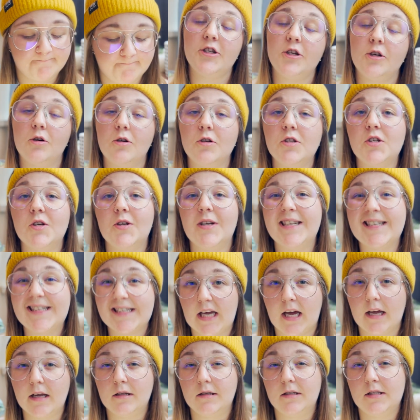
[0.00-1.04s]
You're also
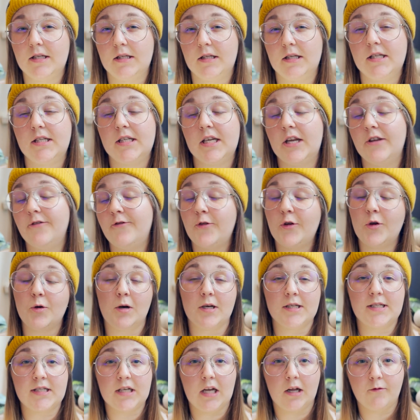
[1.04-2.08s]
entitled to this if you
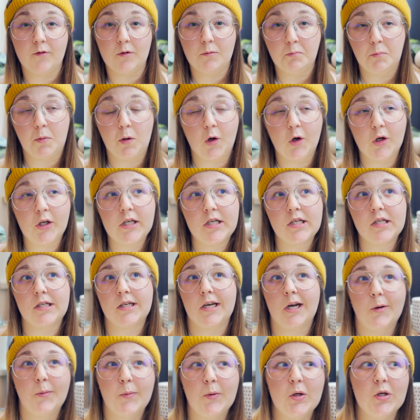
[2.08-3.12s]
are self-employed.
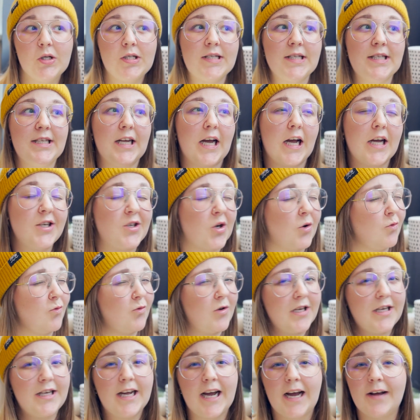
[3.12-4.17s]
Now, personally, I don't
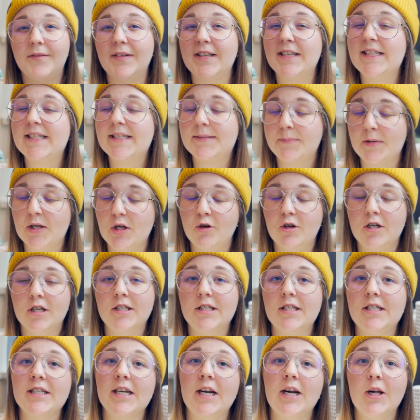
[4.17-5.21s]
really have
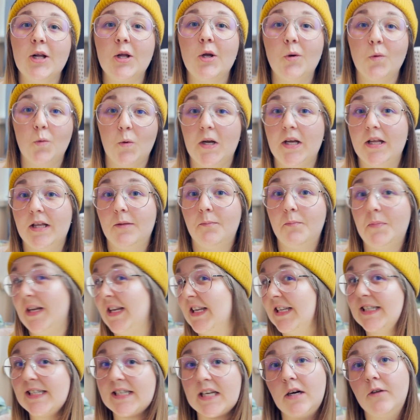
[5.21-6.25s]
experience with
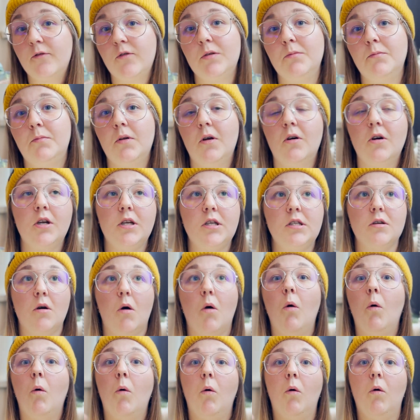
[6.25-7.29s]
being self-employed
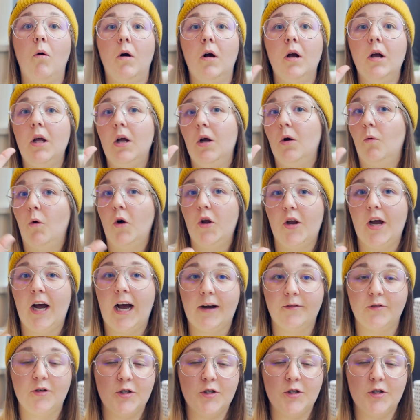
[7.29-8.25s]
or what you have to